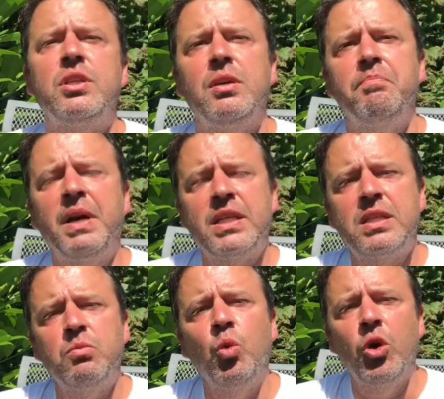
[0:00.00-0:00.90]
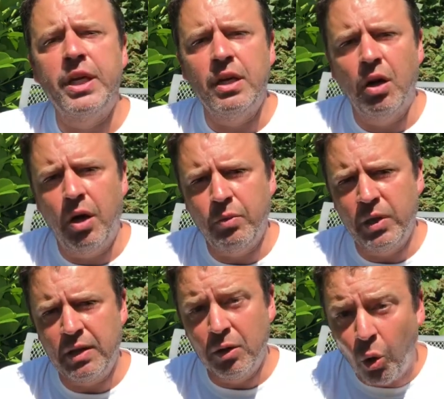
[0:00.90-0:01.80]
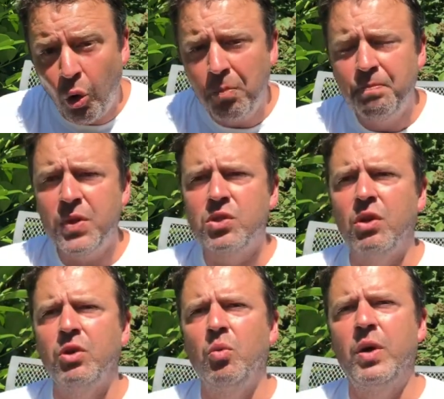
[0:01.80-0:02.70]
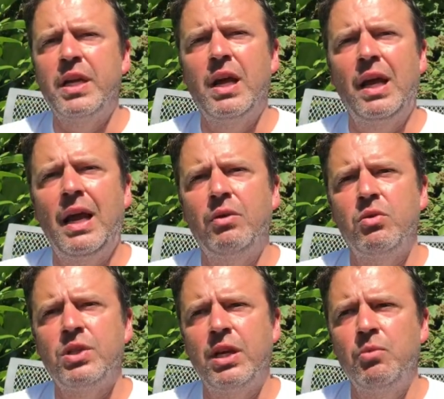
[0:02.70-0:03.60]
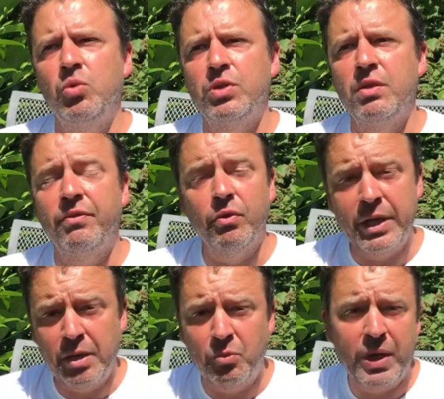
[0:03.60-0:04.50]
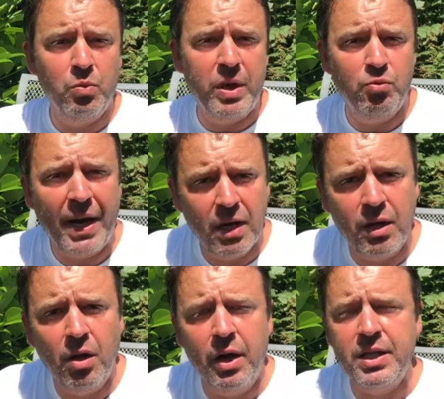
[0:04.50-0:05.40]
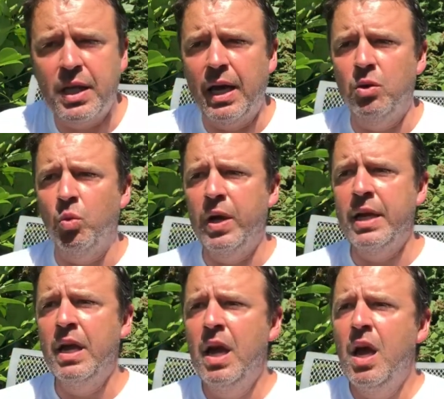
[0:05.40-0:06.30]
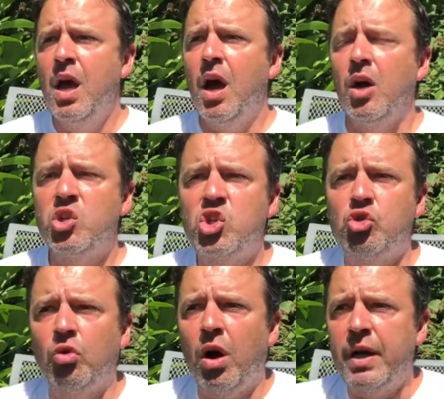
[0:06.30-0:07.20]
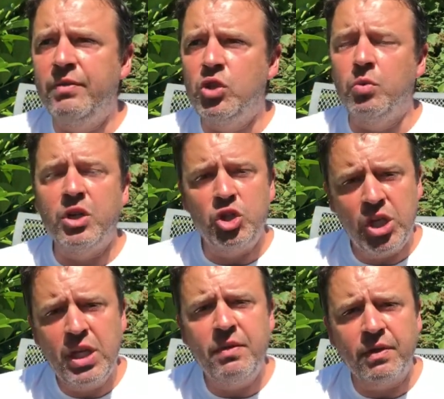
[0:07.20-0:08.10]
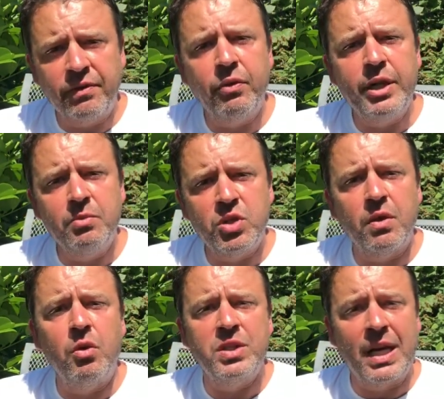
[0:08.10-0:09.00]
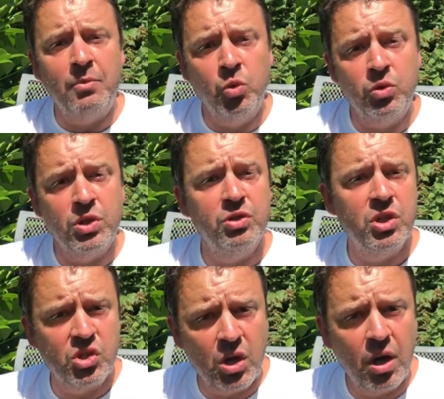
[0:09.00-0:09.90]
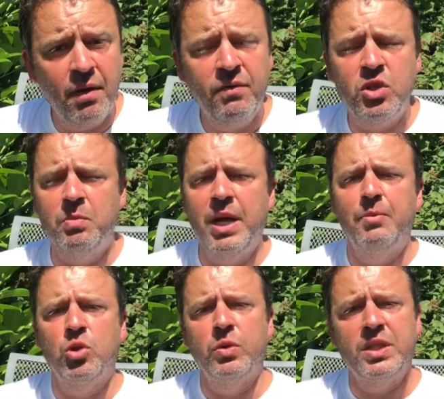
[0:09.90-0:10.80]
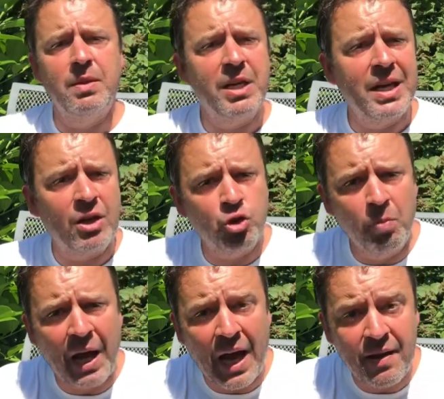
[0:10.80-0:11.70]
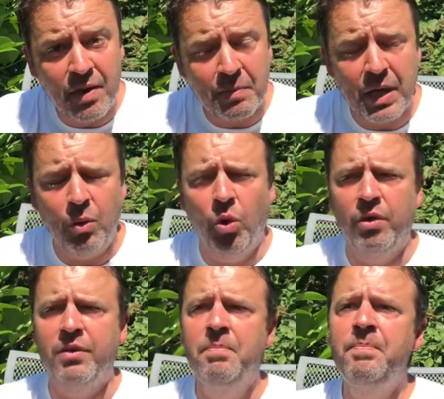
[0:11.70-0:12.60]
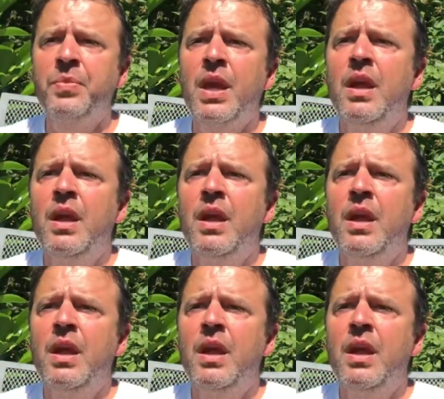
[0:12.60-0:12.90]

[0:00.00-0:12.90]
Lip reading: us to best work in line with law so that we allow those animals the freedom, we recognize and we strive to achieve the freedoms that those animals deserve, to be able to exhibit natural behavior being one of them,